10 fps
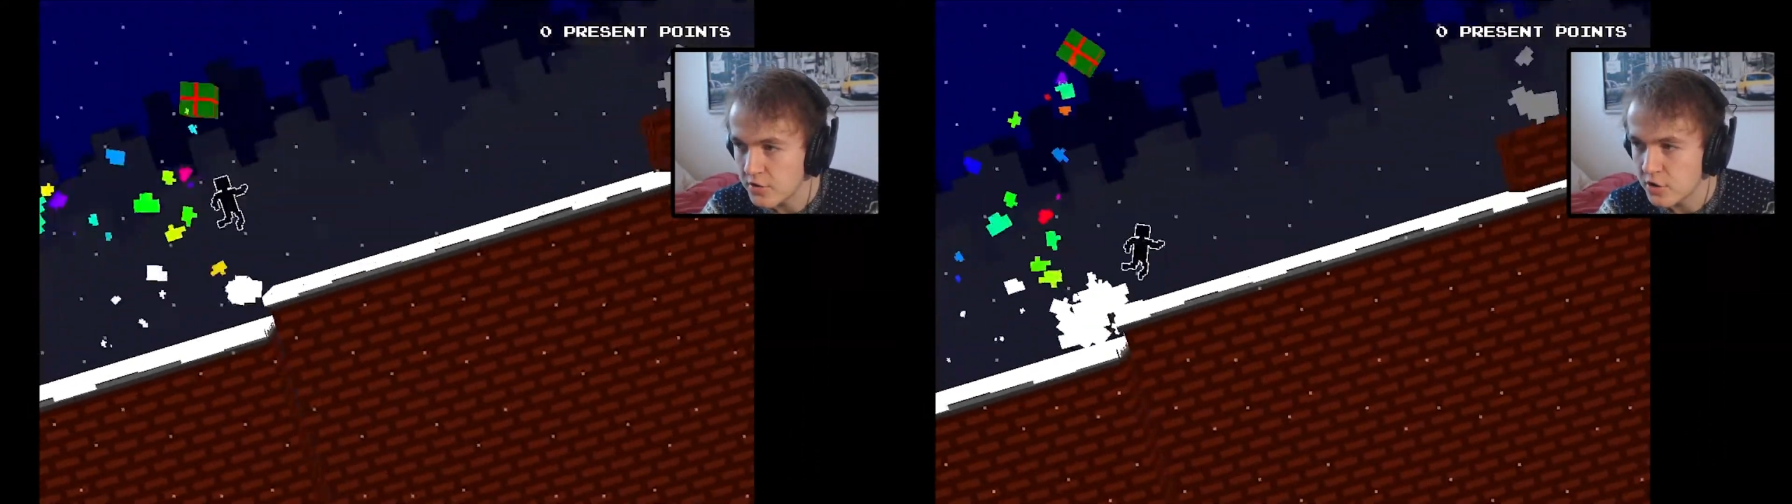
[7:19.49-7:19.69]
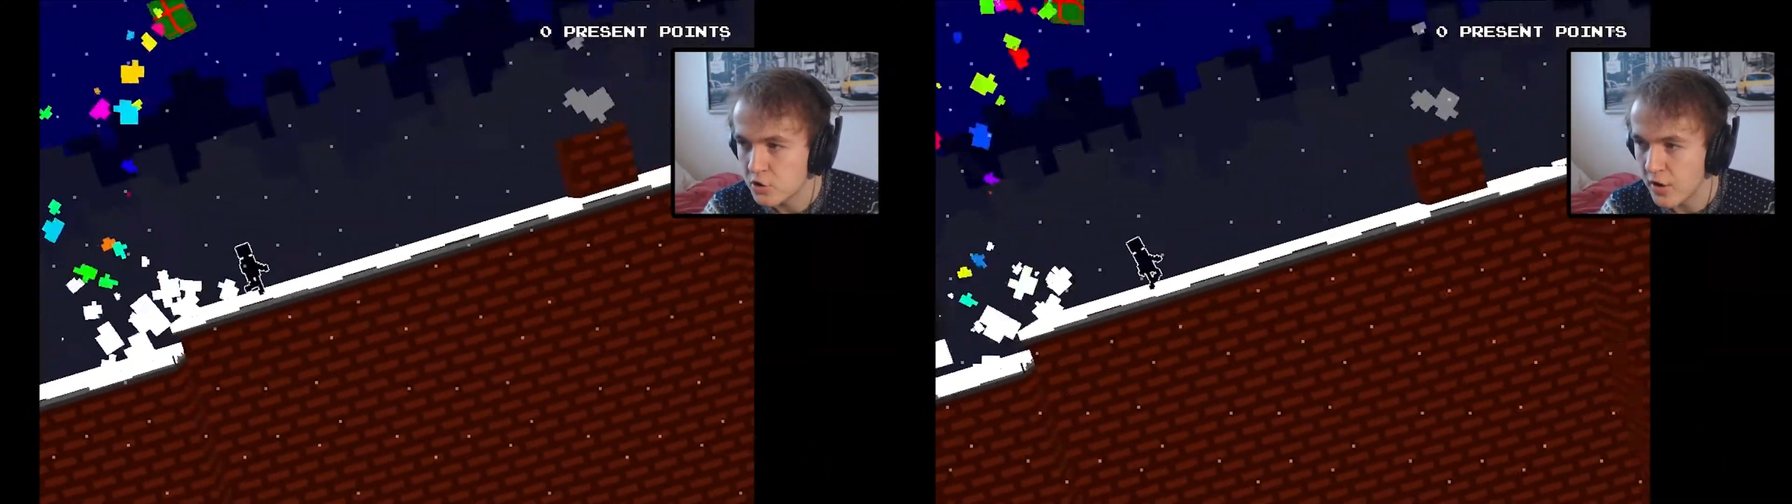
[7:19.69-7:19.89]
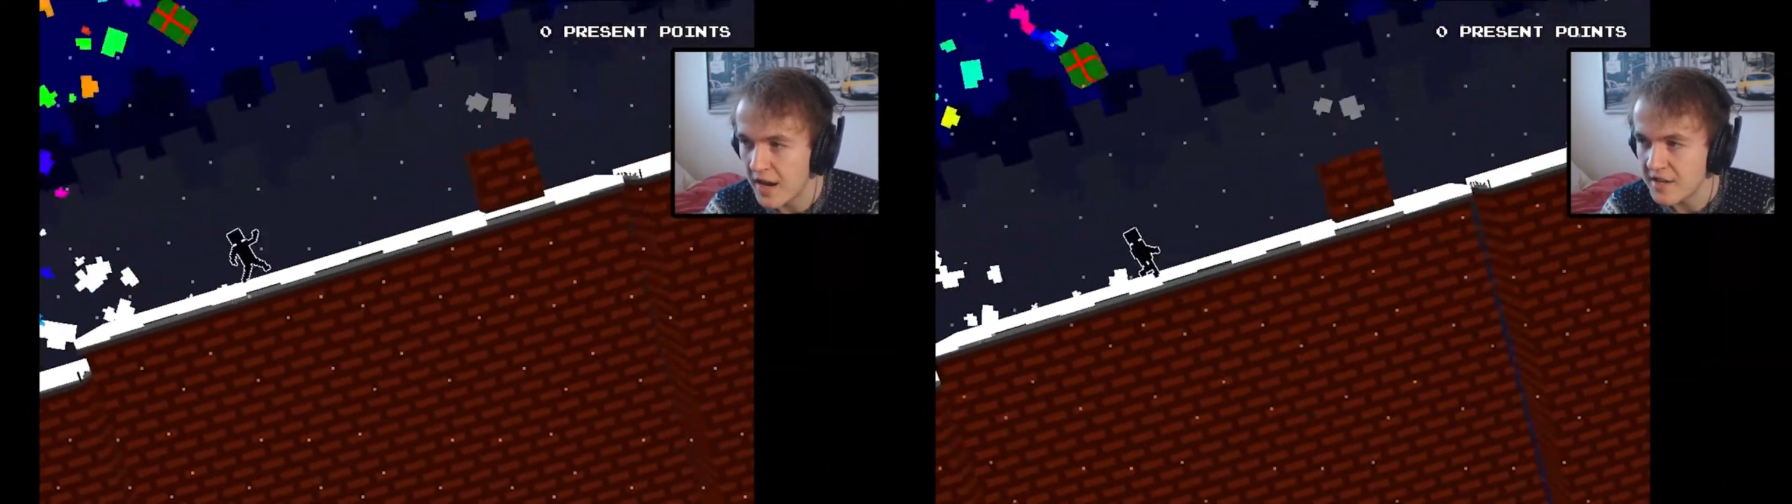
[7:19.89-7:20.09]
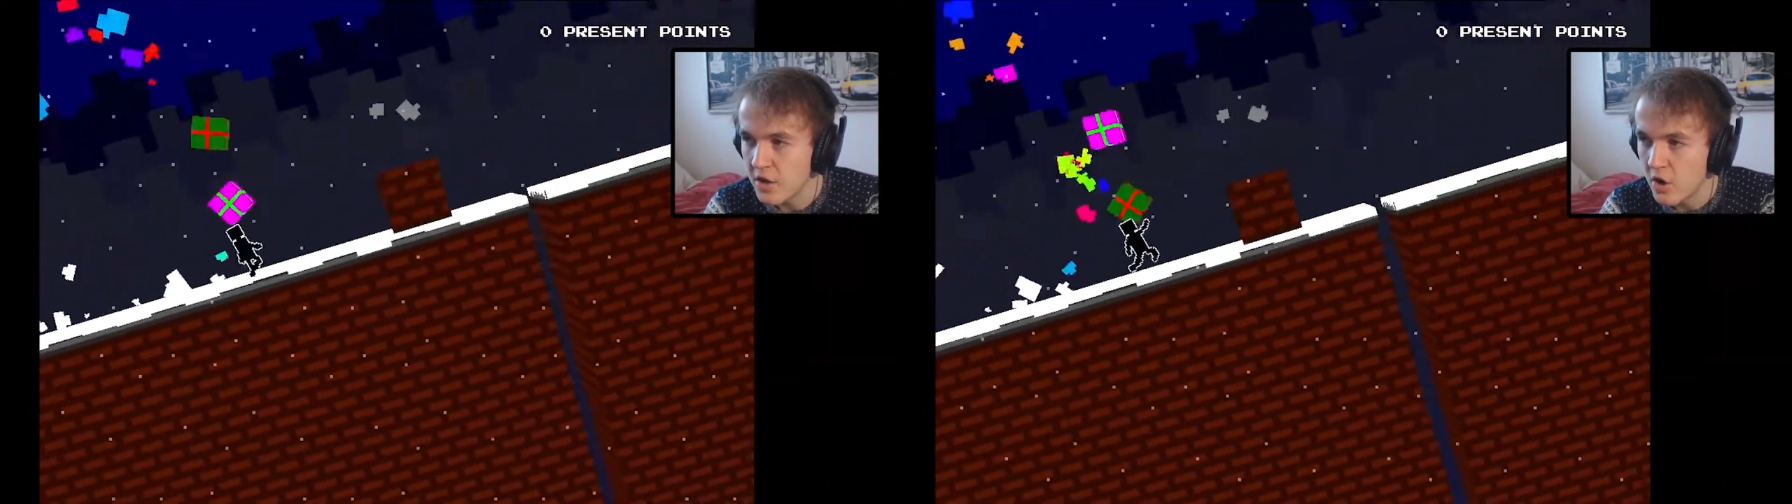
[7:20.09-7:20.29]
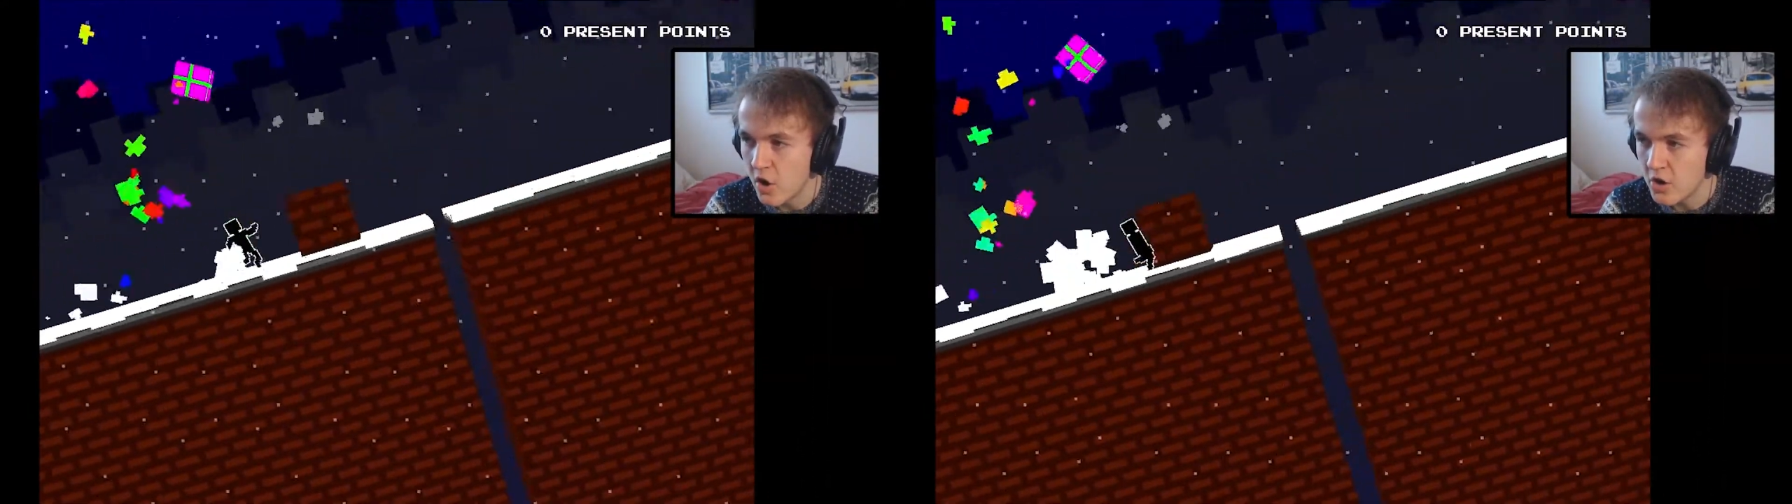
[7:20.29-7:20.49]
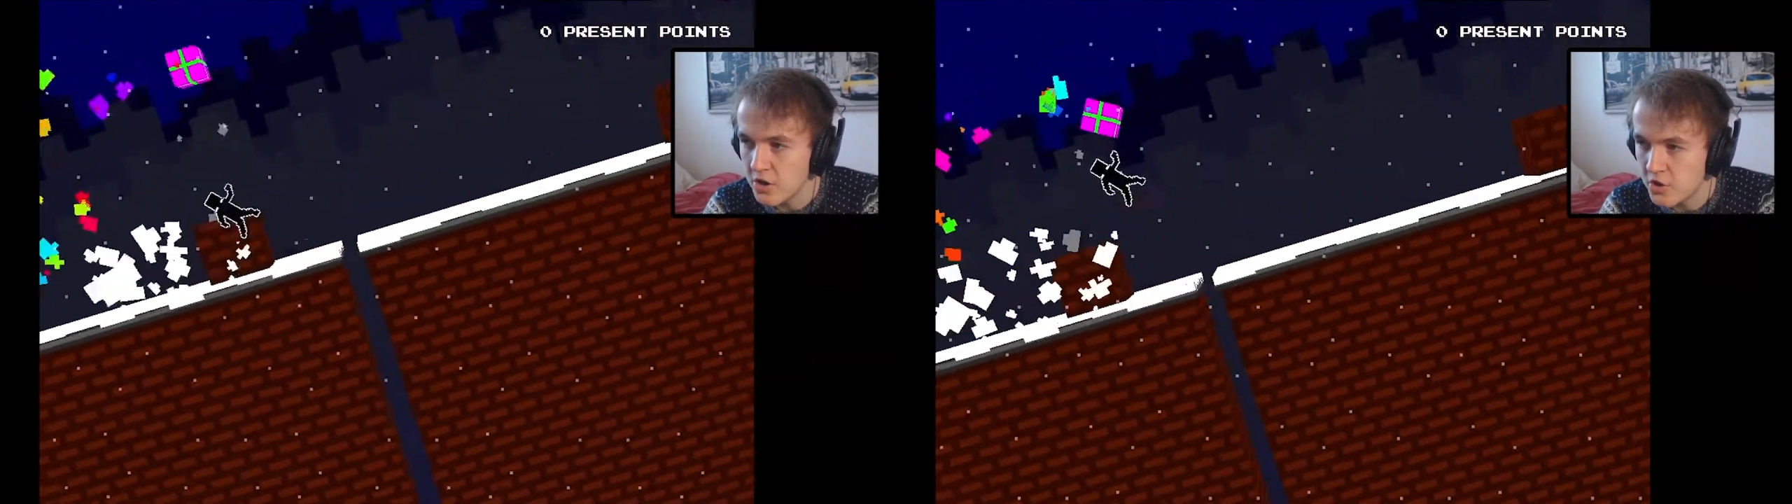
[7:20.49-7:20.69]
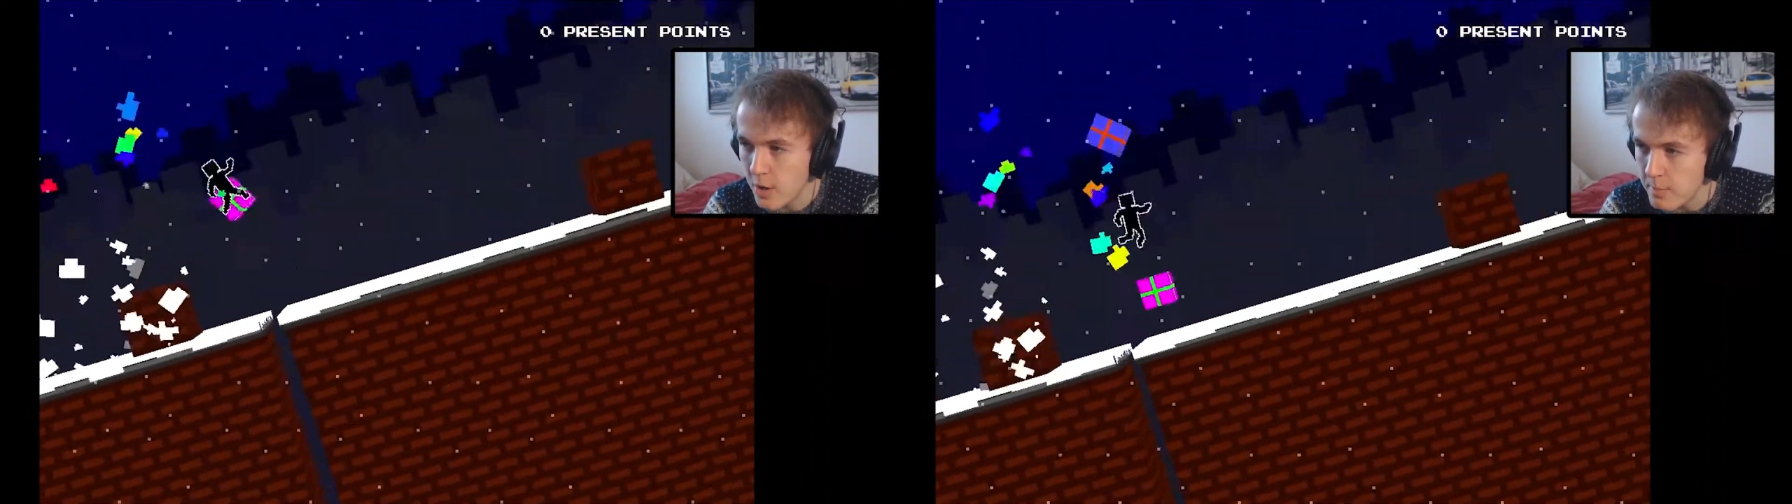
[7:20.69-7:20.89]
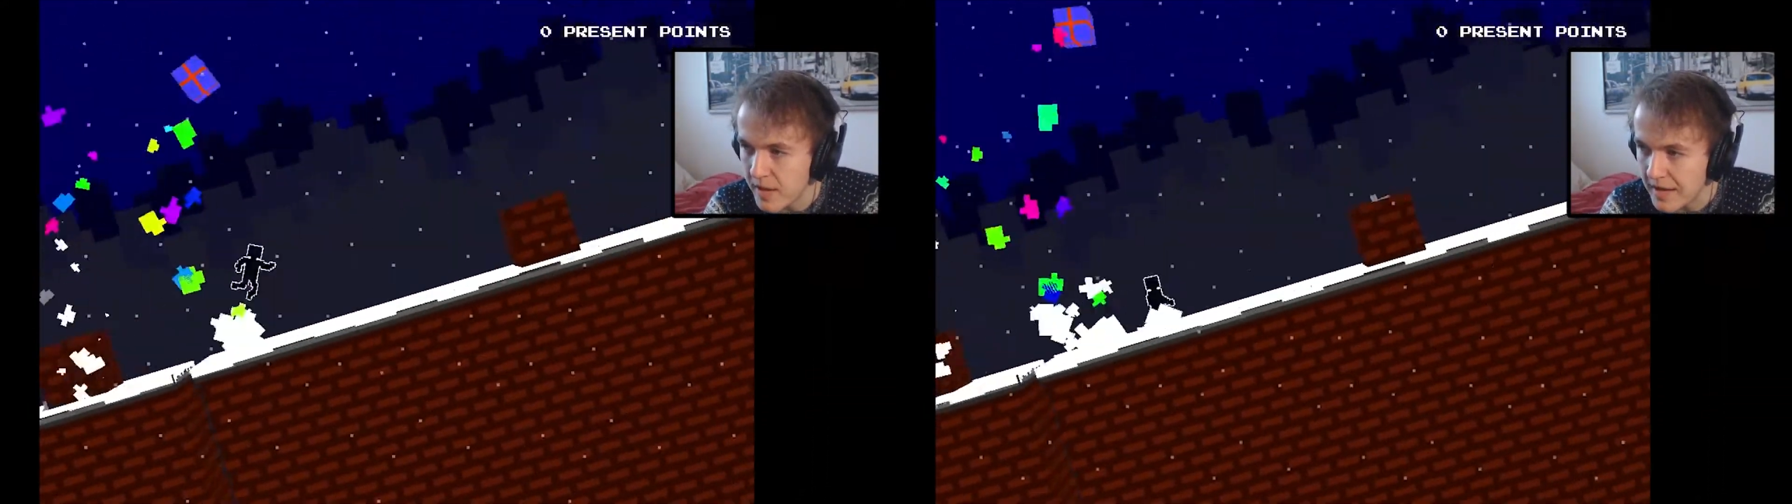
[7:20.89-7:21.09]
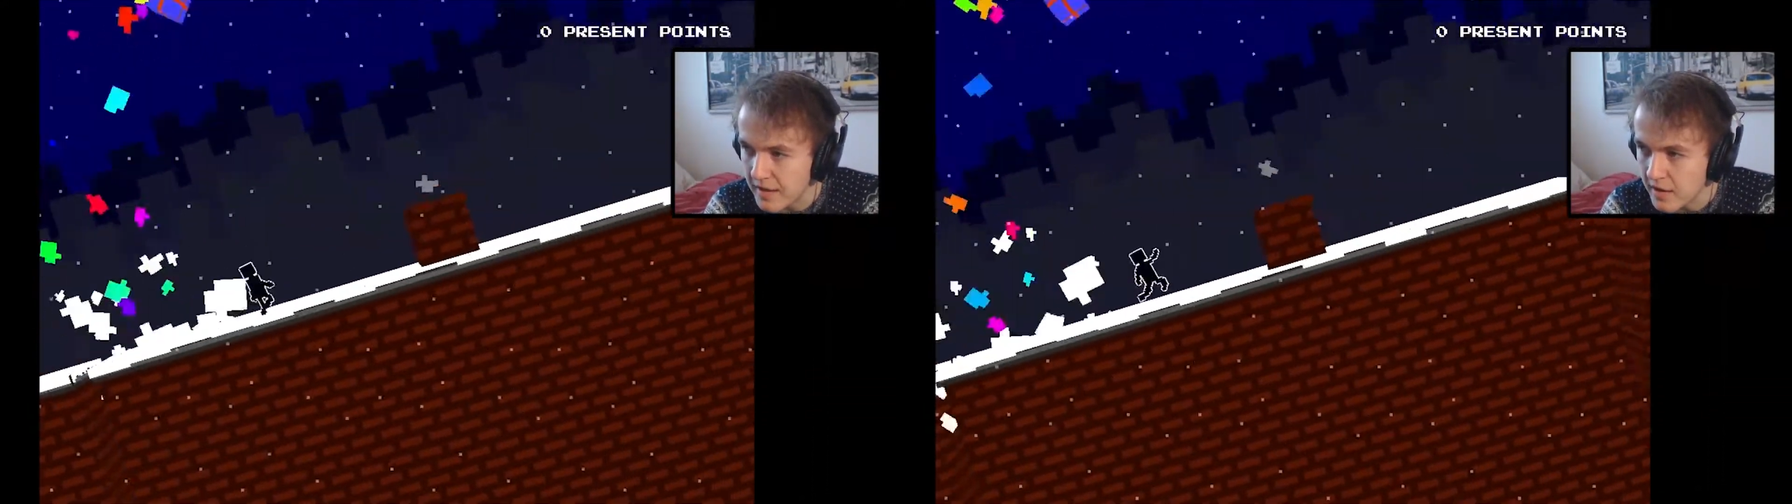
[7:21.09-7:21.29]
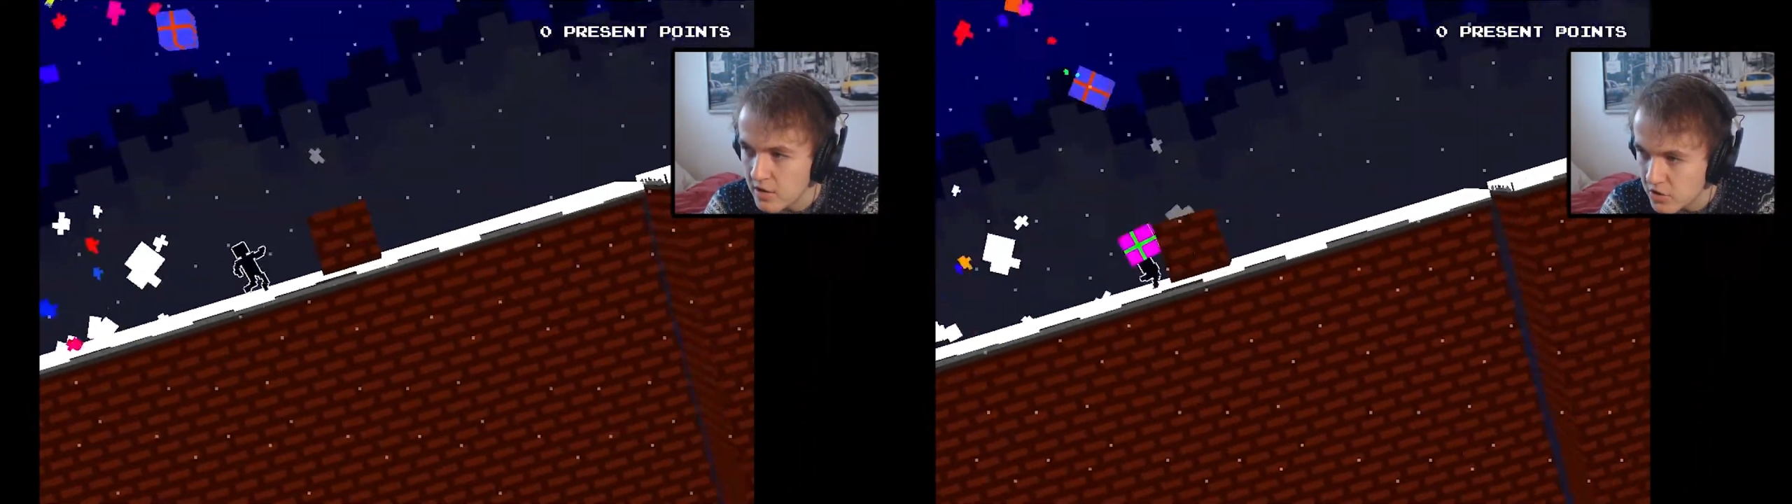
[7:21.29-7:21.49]
concentrate on the
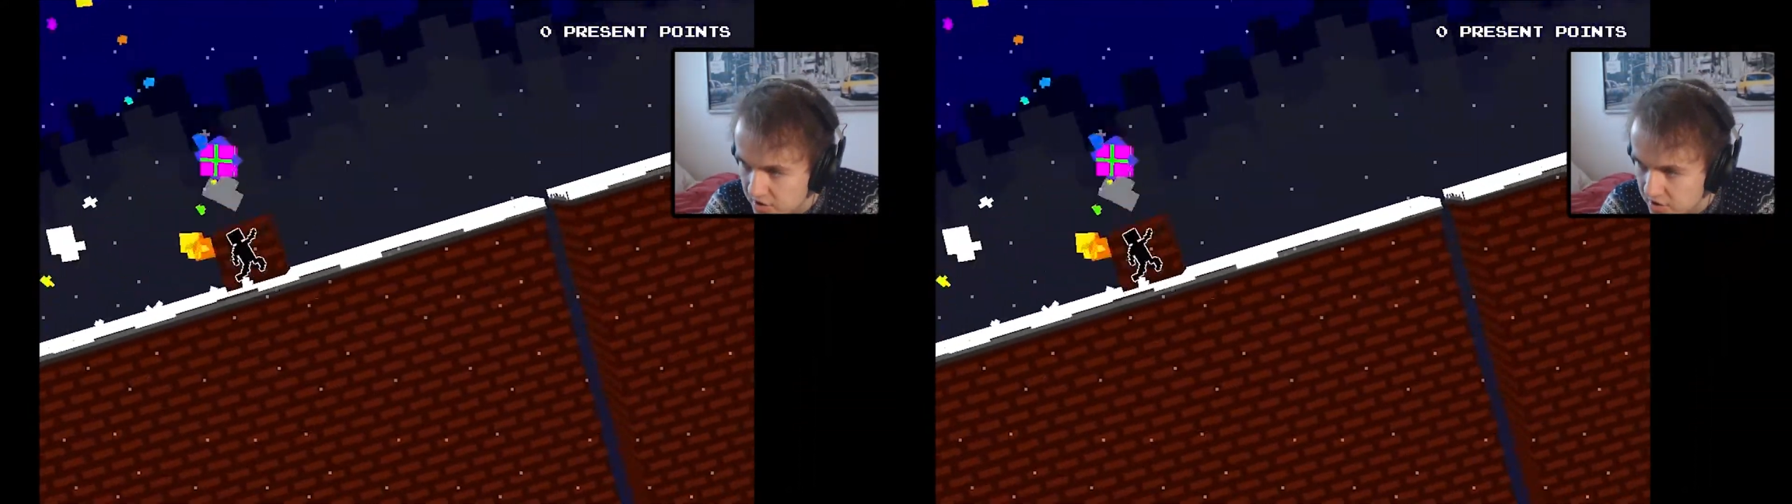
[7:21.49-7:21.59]
jumping.